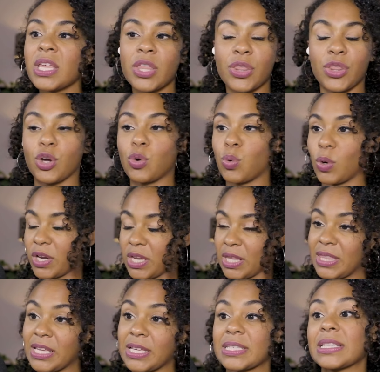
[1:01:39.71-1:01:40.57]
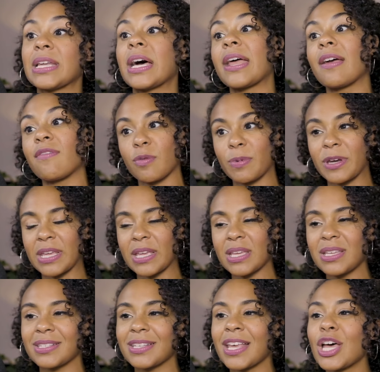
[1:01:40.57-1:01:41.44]
the quirky things. Not everybody
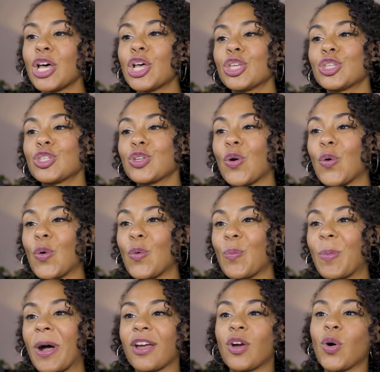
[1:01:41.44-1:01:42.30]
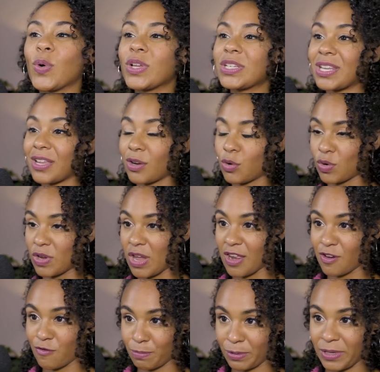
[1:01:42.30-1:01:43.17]
is. So by going to that
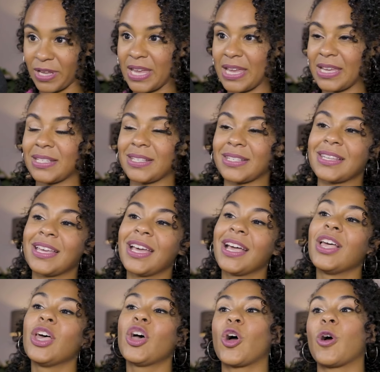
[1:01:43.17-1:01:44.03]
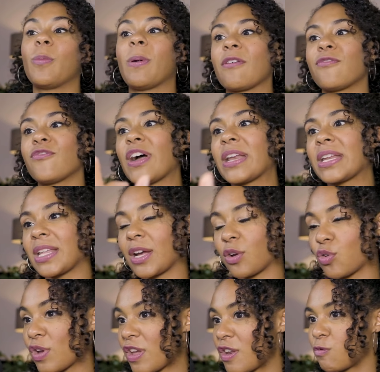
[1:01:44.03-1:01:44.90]
creative place. Mm -hmm or by finding that
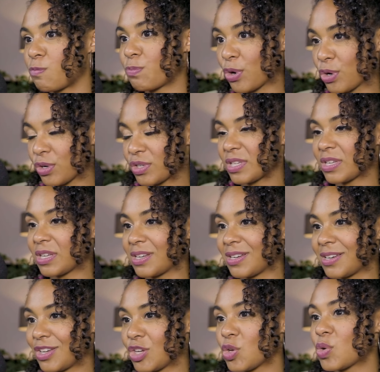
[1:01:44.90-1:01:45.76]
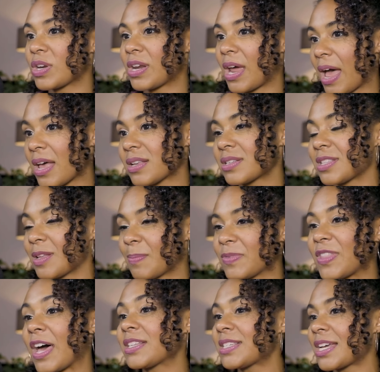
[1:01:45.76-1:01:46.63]
creative person, you can ask them.
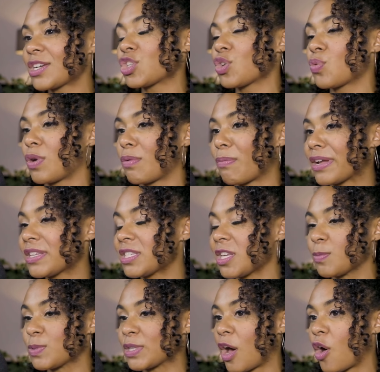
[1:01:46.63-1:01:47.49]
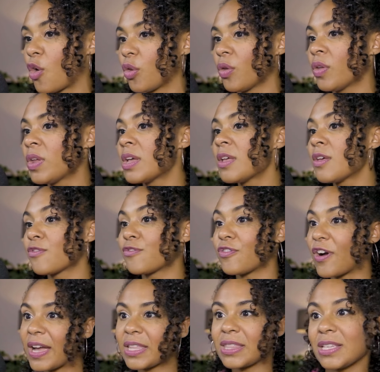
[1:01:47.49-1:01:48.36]
That's actually one of my tips. I'll
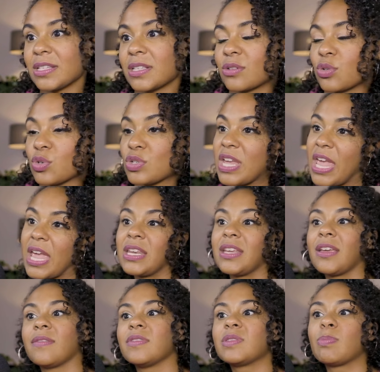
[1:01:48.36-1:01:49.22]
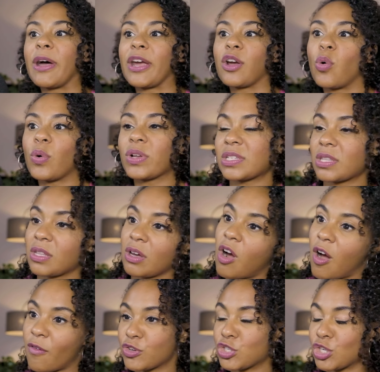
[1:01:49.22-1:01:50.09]
find these creatives by going to the
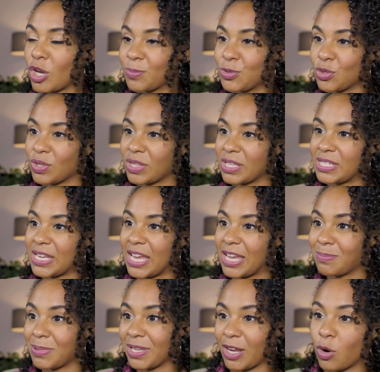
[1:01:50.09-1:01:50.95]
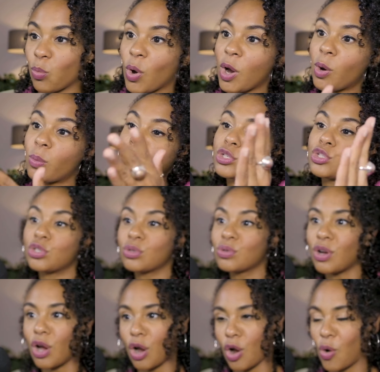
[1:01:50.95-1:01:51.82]
coffee shop during the day yeah. and be like, where would you
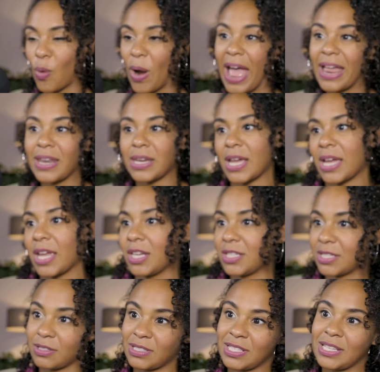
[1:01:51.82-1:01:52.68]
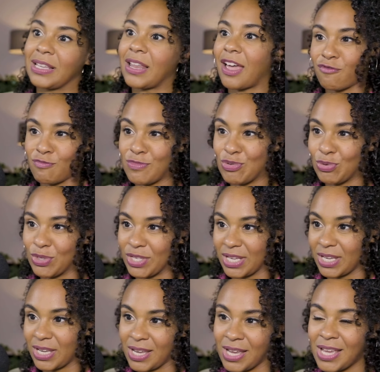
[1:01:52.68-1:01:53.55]
go at night to see live
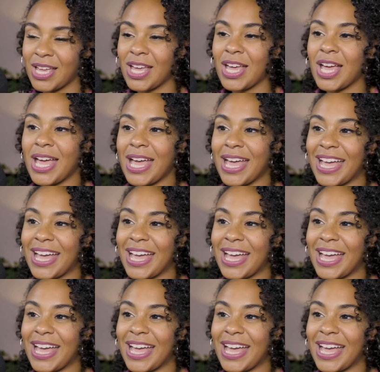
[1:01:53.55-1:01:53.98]
music? Mm.